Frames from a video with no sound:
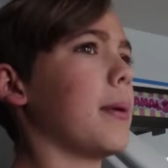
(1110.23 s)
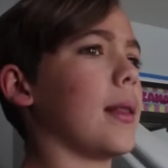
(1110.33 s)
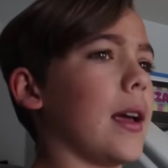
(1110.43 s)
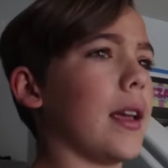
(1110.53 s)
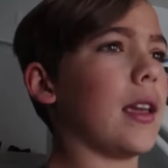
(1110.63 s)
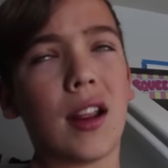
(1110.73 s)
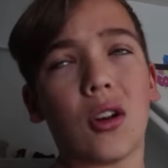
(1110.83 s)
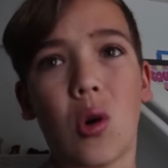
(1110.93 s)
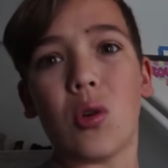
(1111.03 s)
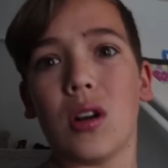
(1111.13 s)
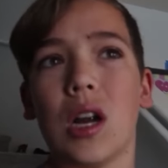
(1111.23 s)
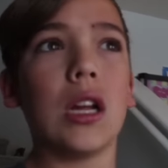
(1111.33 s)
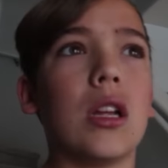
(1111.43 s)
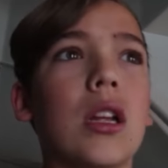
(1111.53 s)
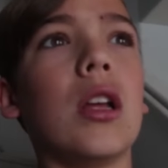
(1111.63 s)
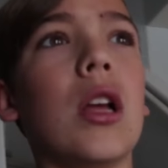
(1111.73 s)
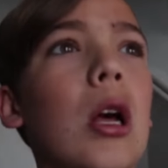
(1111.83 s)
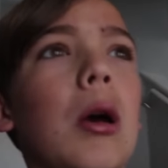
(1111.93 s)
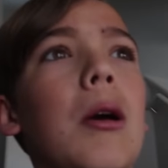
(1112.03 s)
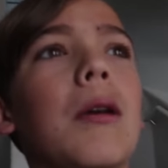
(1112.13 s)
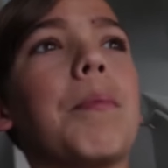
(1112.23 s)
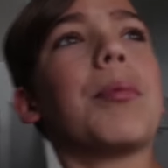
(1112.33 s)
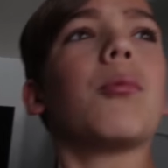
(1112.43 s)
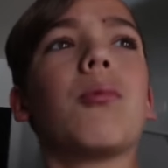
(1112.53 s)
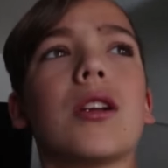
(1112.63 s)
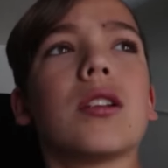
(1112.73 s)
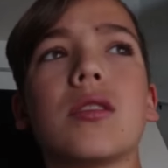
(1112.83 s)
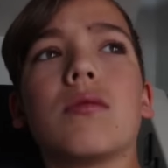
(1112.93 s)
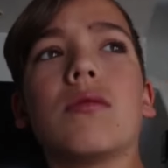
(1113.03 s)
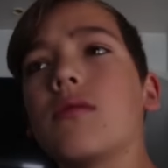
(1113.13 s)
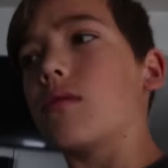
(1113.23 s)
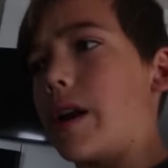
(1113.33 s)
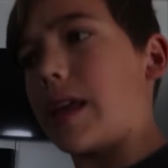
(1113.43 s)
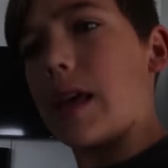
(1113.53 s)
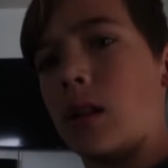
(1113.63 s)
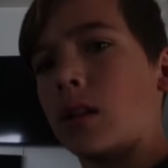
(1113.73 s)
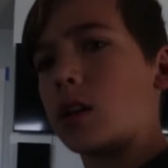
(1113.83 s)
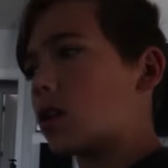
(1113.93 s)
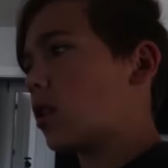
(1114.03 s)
but like, and Cora. Right. But where's Rykel and